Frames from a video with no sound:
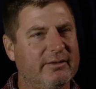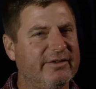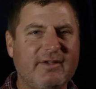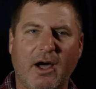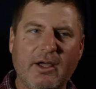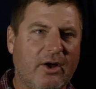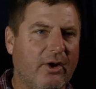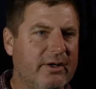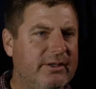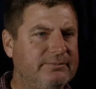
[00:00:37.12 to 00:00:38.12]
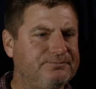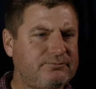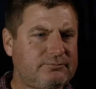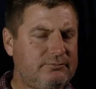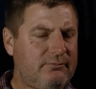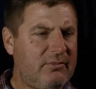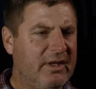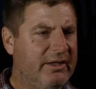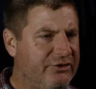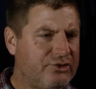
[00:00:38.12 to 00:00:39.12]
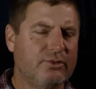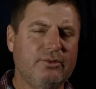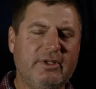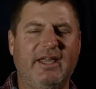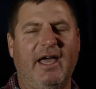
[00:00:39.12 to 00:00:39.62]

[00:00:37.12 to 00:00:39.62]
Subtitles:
He's kind-hearted and he truly